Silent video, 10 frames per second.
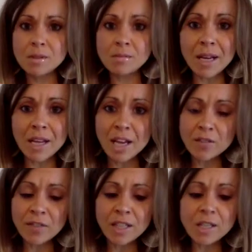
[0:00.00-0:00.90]

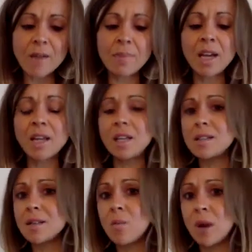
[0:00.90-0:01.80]
medication for their
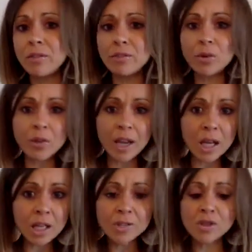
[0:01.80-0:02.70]
diabetes and 1 for their
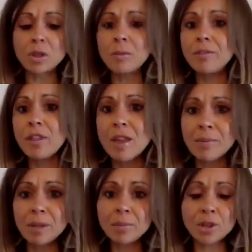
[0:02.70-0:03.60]
cholesterol and 1 for their
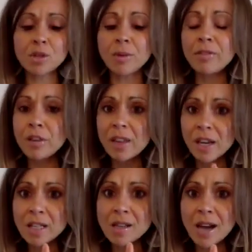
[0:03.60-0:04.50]
blood pressure and 1 for their
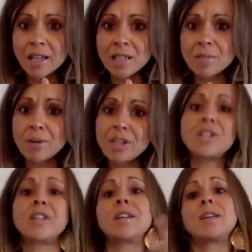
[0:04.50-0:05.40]
anxiety and
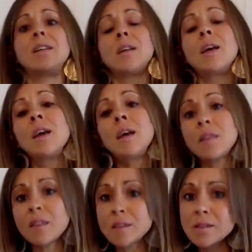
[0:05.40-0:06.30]
depression. And
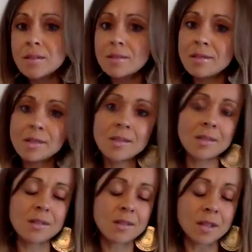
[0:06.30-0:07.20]
there's
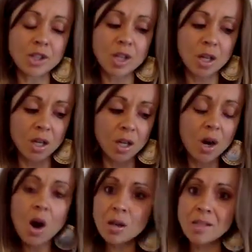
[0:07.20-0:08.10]
just such a
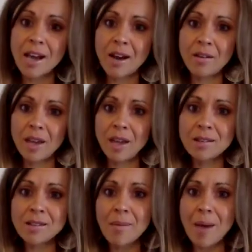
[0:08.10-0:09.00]
cocktail that
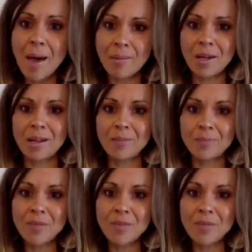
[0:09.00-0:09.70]
ends up happening.